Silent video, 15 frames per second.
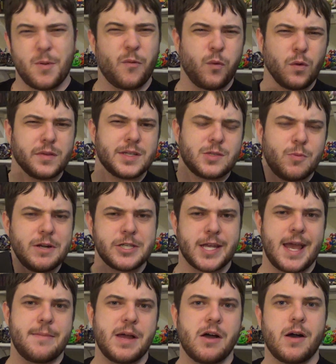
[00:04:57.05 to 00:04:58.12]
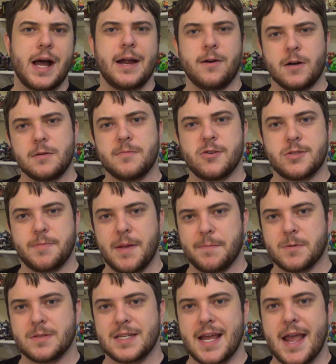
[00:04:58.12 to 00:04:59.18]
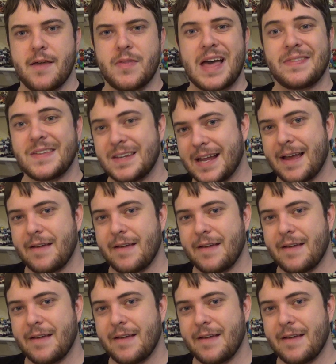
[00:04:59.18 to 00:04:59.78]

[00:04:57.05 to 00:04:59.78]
Before the Switch came out, I heard most people saying that the